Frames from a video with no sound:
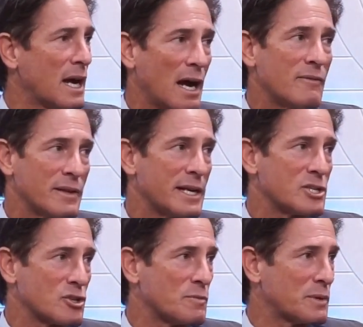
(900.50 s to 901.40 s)

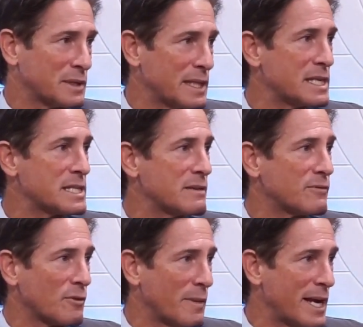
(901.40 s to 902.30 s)
confidential police
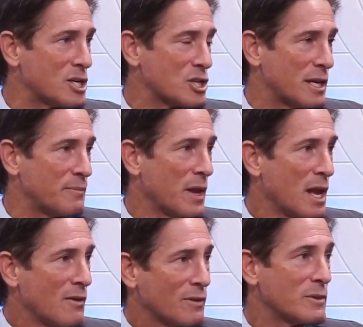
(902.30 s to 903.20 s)
information
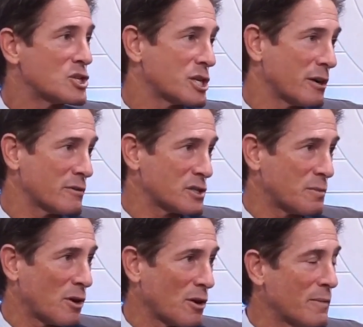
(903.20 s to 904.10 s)
from the sheriff's
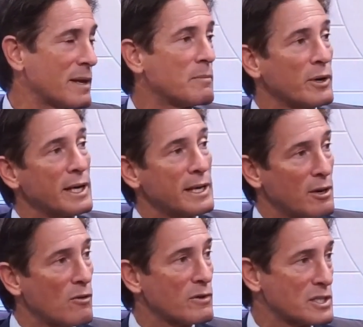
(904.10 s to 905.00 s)
department and bringing it
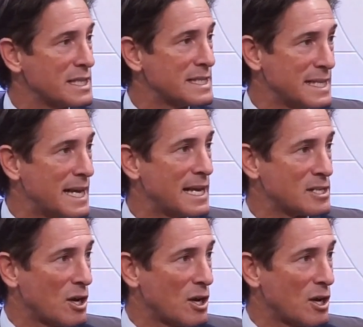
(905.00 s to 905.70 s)
over to the DA's